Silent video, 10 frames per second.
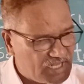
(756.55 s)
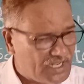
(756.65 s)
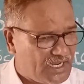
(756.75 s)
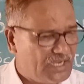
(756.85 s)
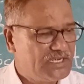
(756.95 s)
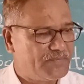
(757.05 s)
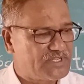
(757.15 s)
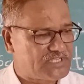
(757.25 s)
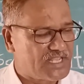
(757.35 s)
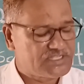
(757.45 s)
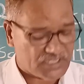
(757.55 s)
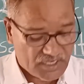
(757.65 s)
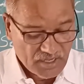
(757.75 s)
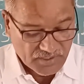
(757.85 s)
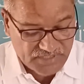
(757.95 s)
D
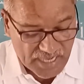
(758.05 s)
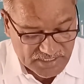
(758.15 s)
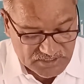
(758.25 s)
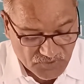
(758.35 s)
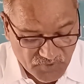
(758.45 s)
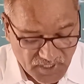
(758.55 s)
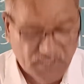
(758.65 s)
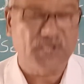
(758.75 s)
deficiency, there is a weak